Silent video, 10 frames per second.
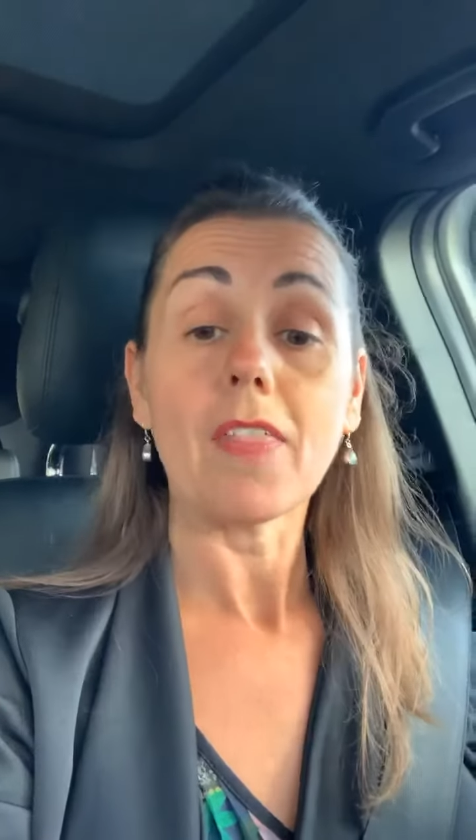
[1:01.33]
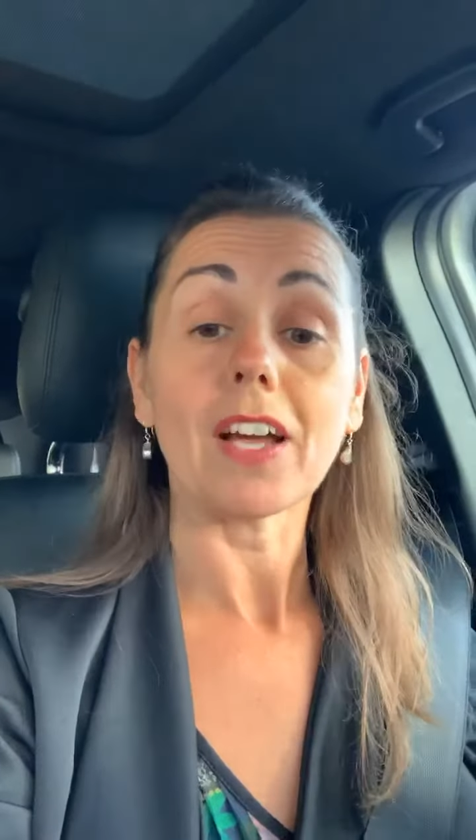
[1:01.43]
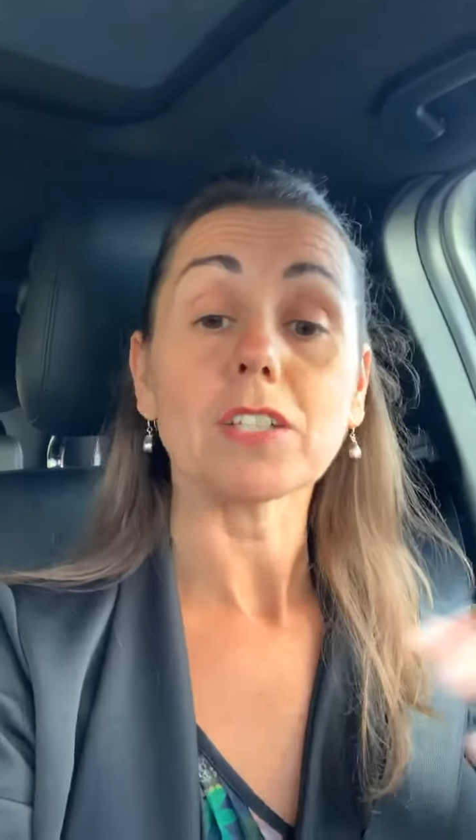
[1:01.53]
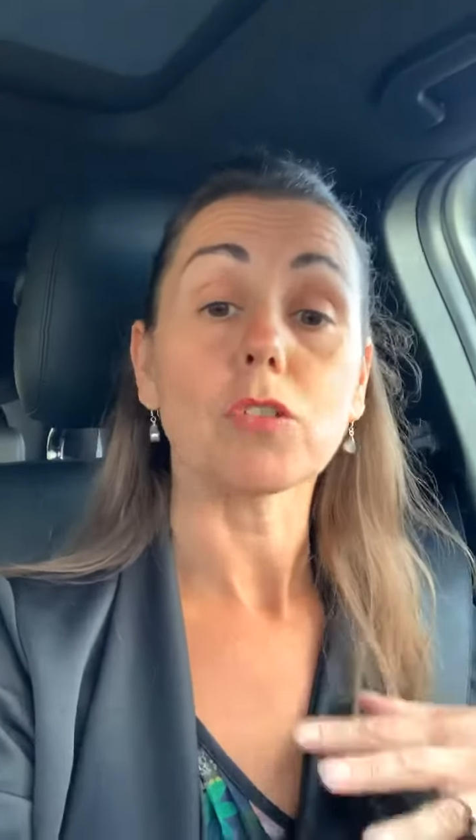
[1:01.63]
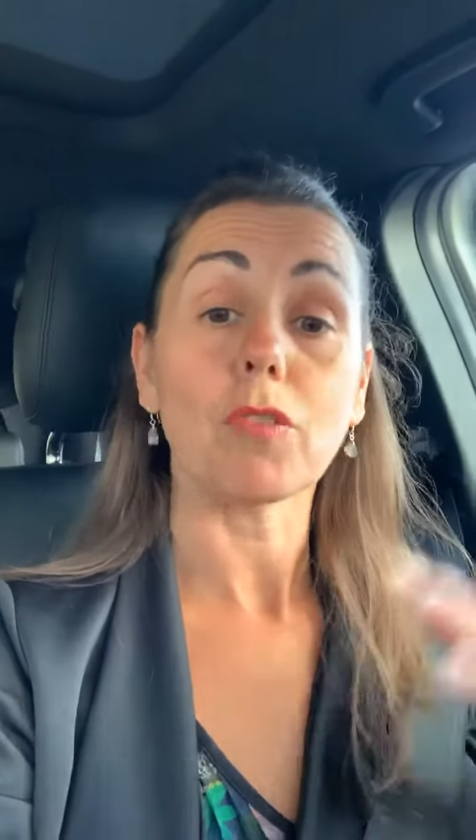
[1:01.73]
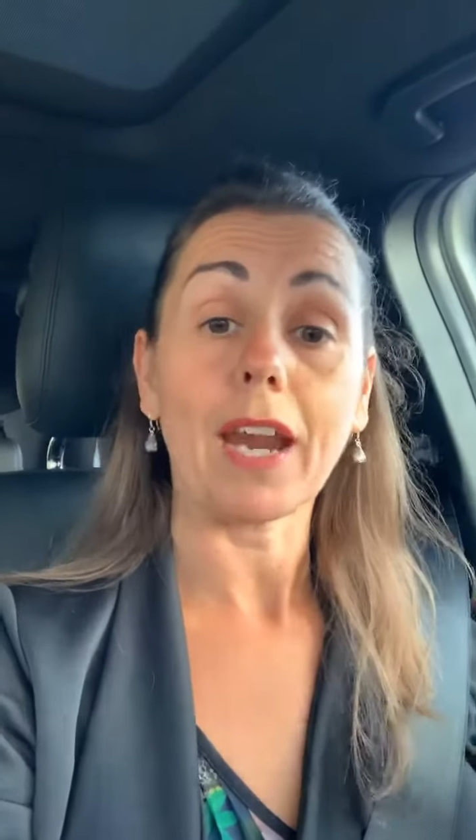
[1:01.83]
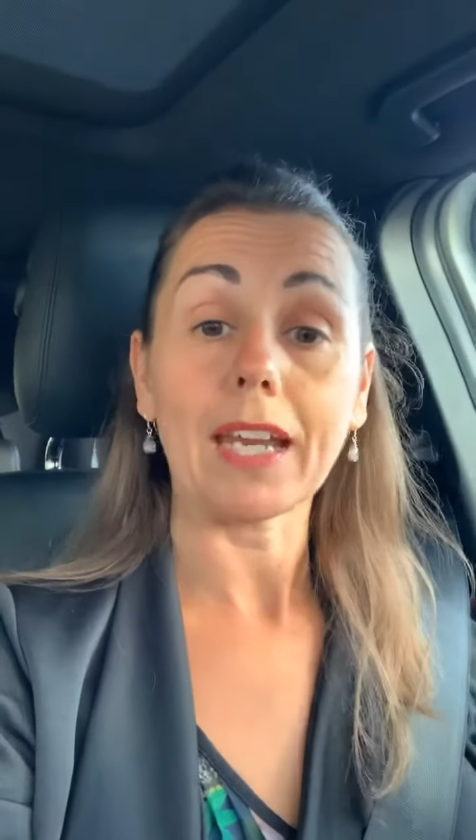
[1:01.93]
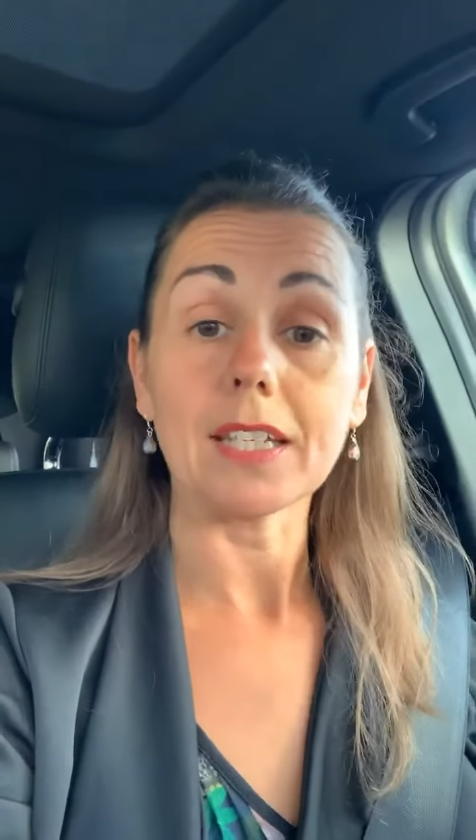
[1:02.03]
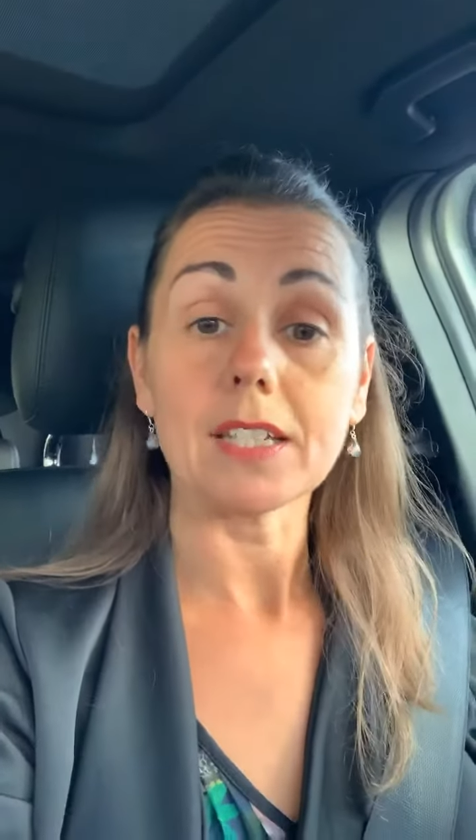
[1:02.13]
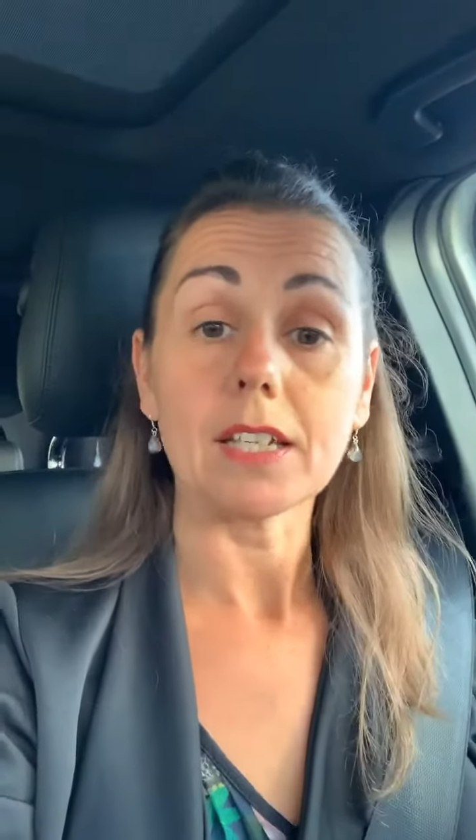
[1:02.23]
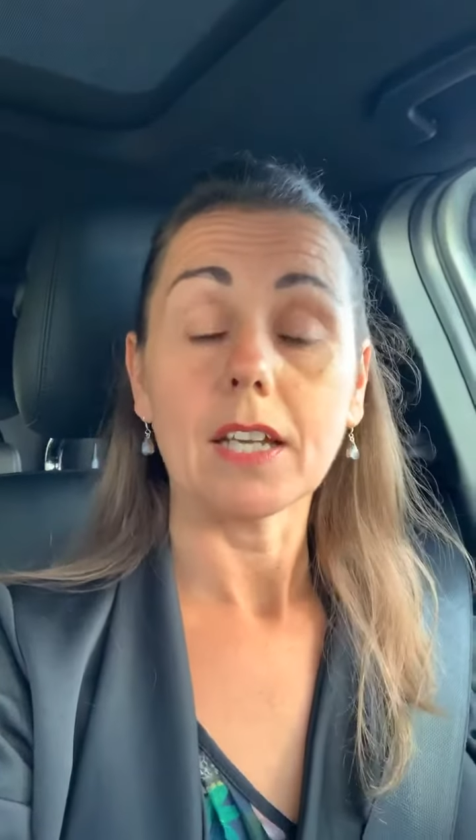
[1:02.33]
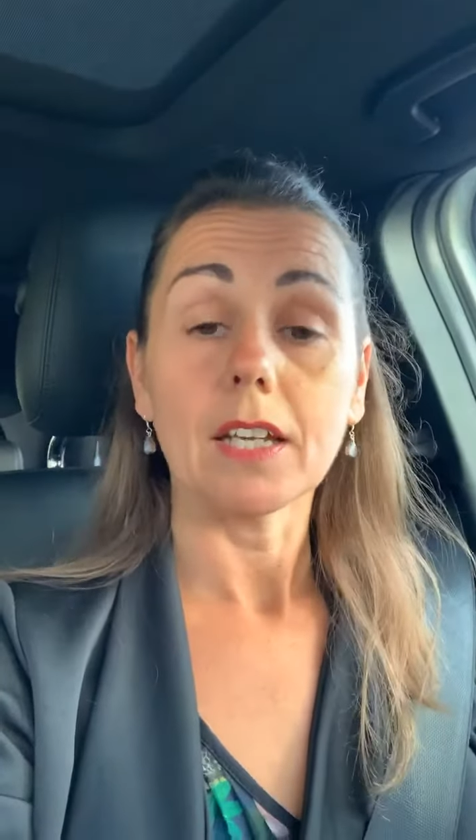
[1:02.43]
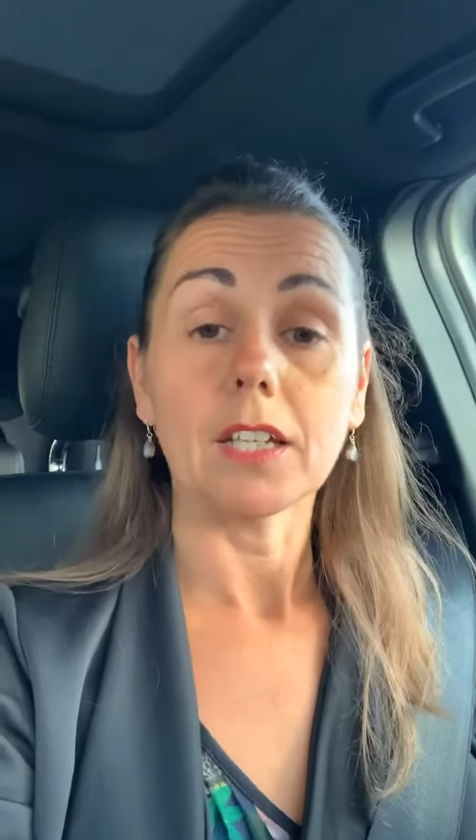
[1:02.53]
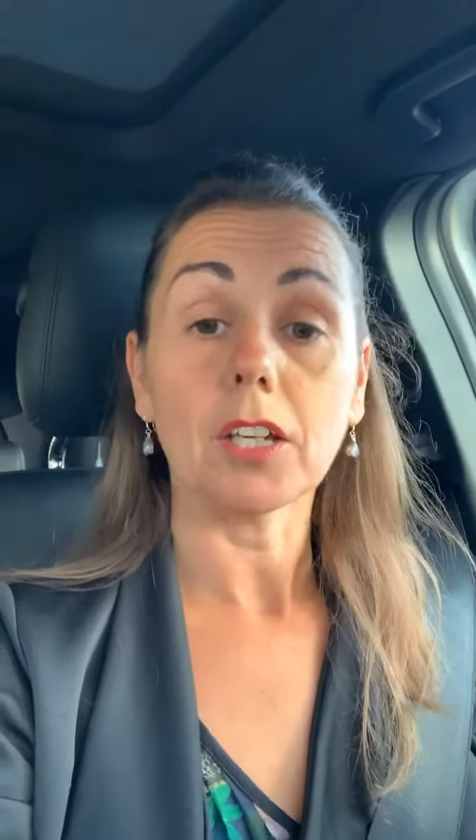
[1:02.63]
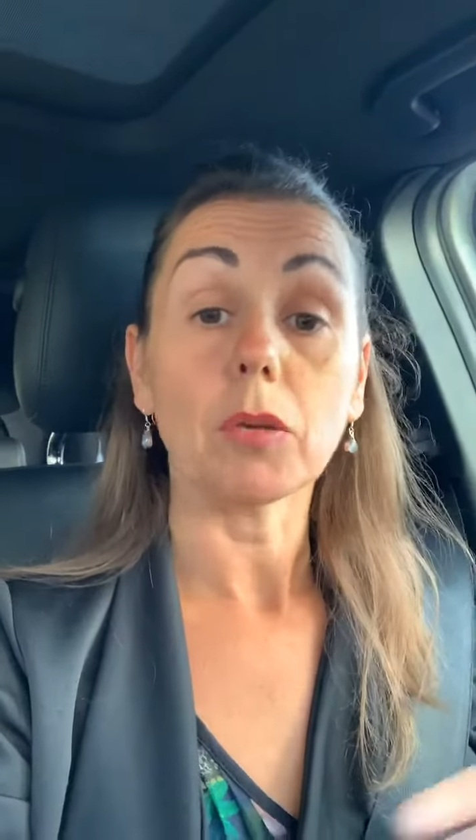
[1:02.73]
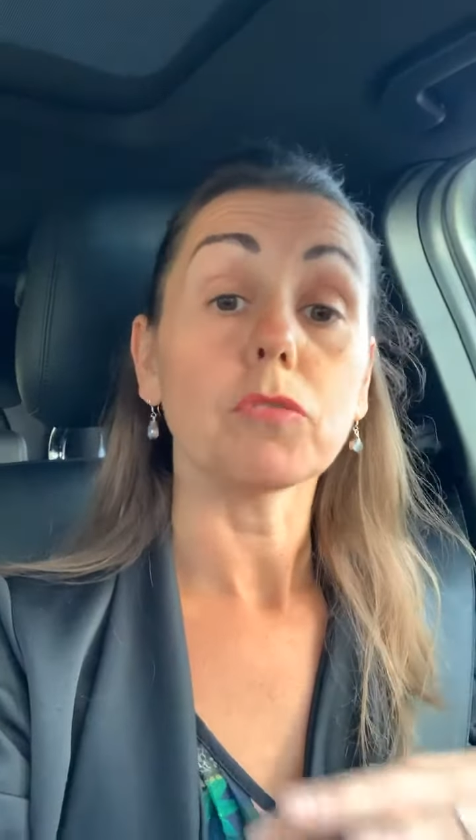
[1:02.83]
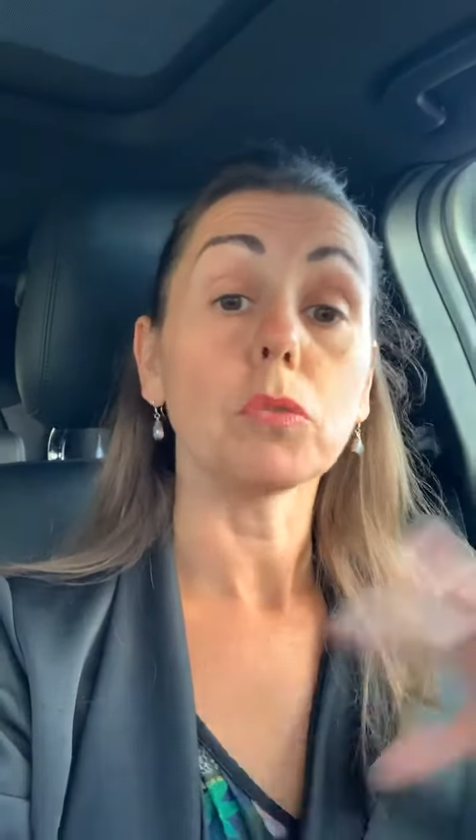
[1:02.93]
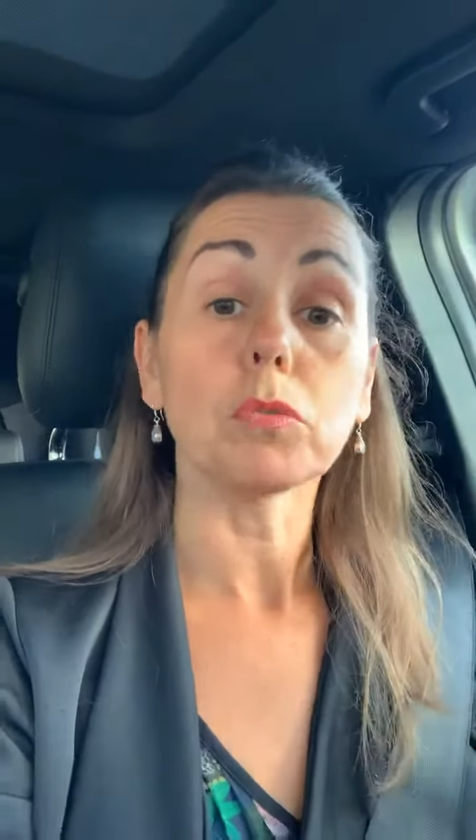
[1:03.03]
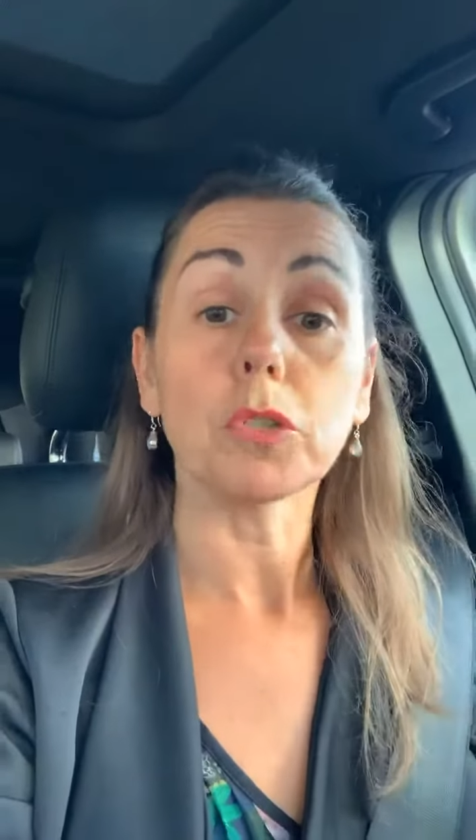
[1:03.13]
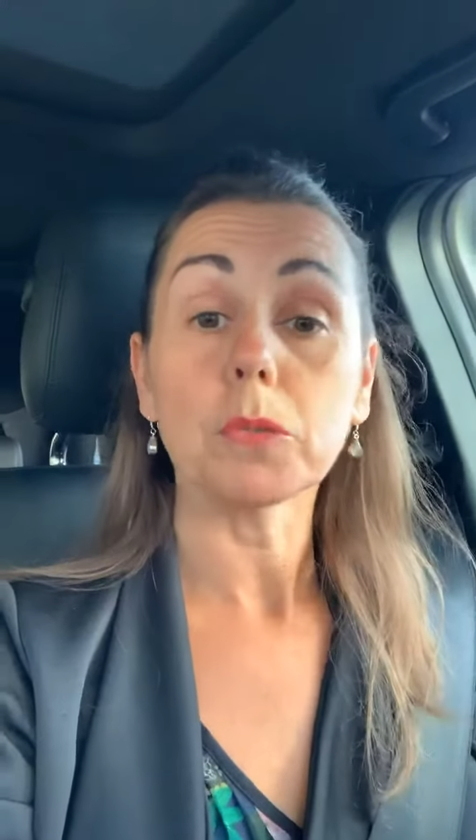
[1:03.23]
that's great you know if
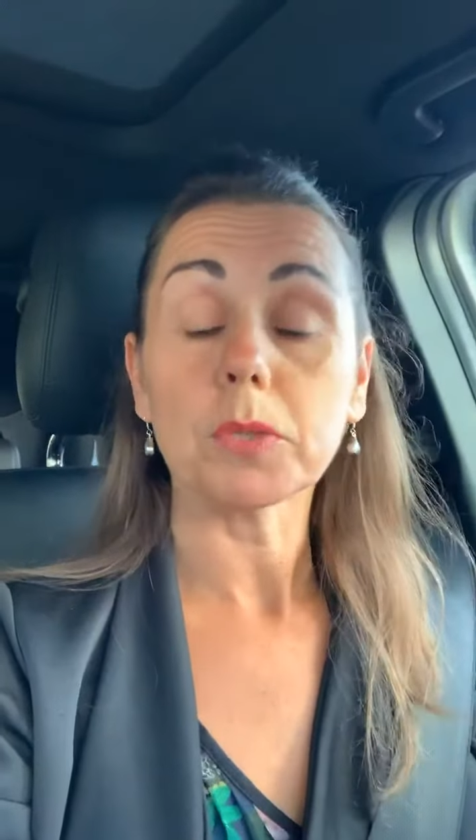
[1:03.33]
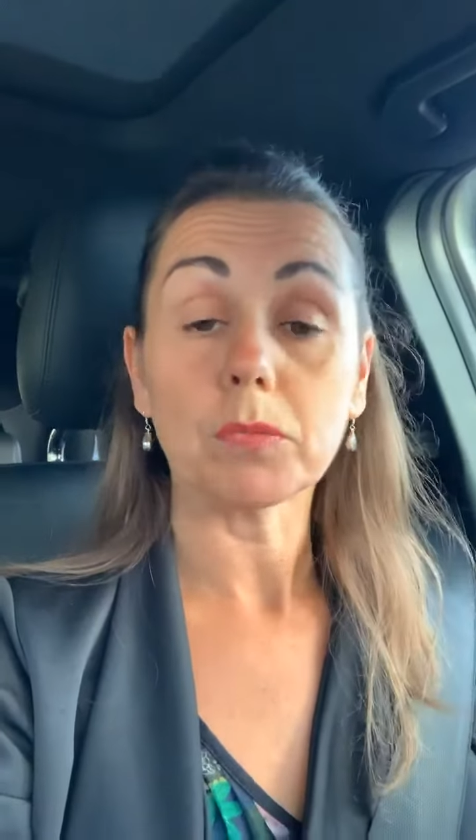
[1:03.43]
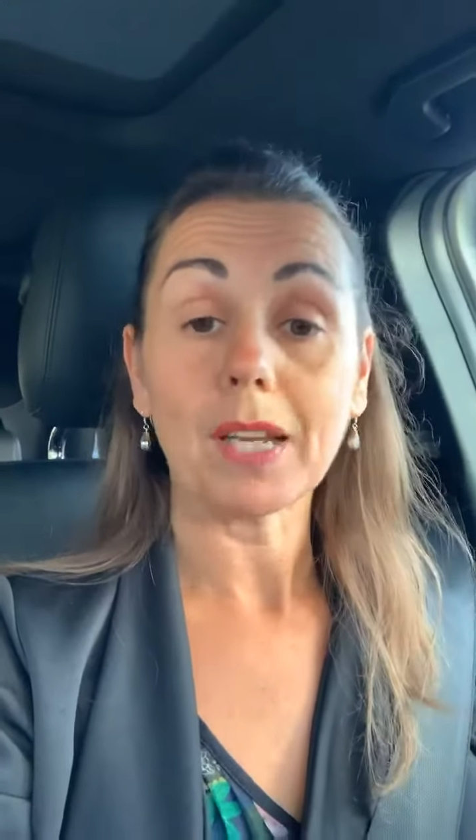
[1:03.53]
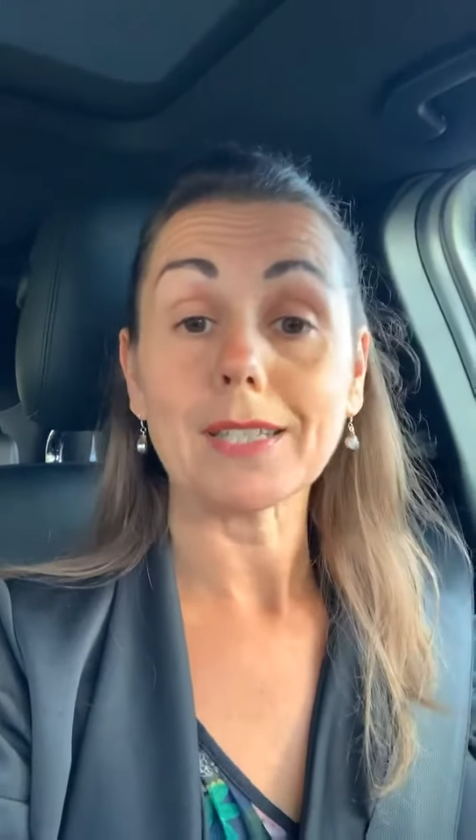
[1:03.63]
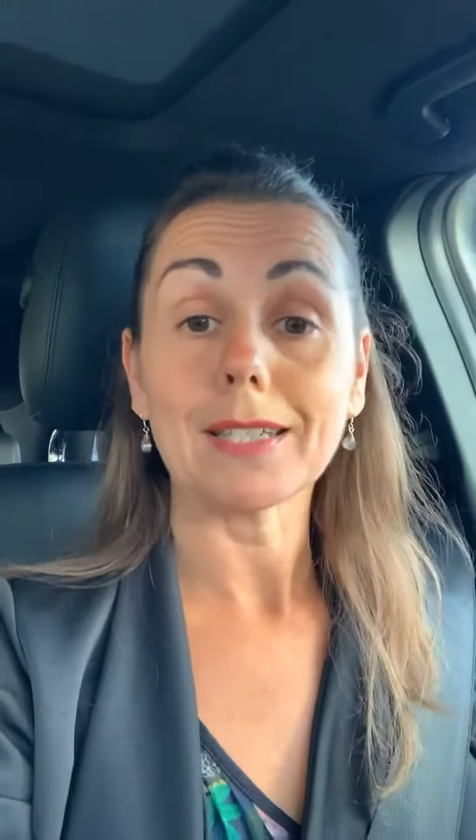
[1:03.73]
all the rooms are renting